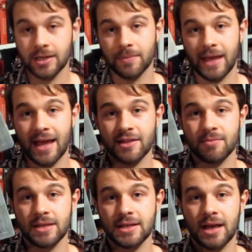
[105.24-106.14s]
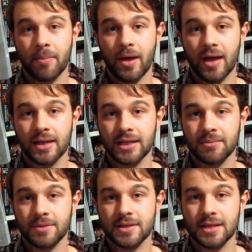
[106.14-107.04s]
up X-Men
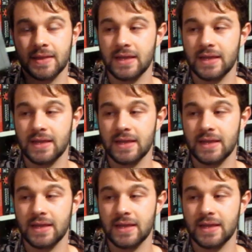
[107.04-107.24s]
Apocalypse.